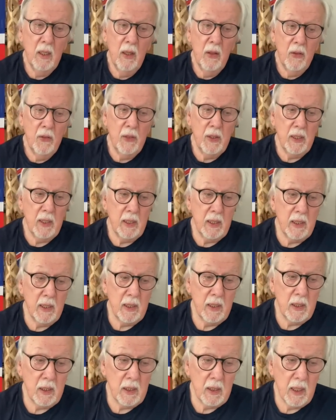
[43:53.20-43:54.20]

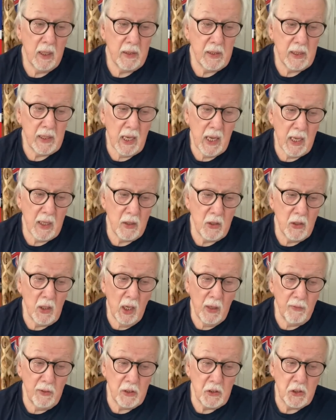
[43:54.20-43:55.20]
the end
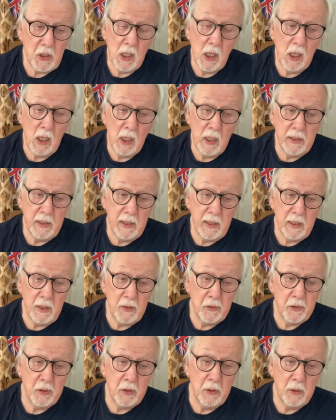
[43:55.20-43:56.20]
of a journey
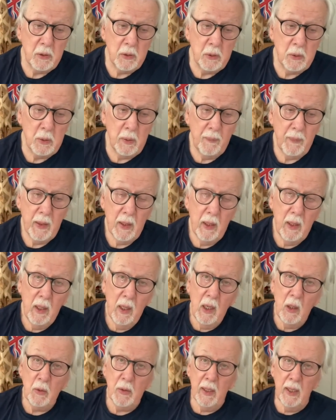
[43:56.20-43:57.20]
too.
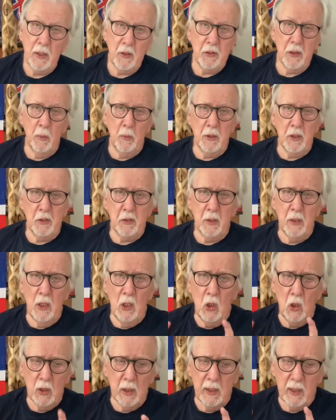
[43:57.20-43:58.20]
Okay, so we're just going to
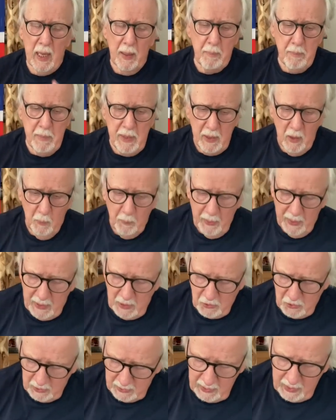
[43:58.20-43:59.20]
look at that middle
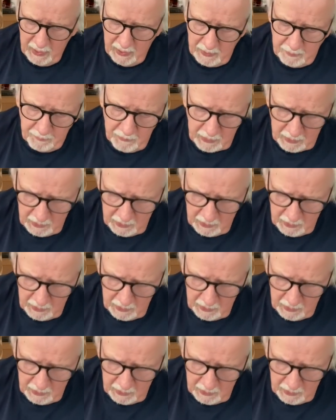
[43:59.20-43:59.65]
page again.